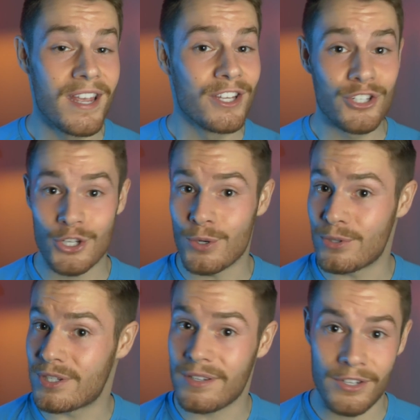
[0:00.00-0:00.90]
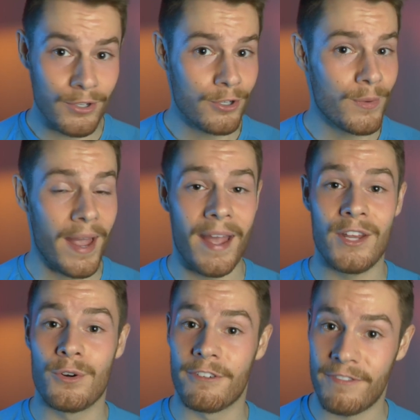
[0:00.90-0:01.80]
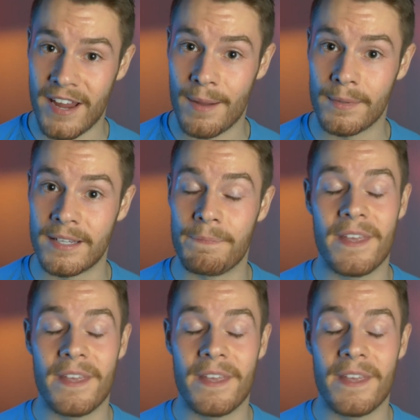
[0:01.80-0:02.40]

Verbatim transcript: suits you and your family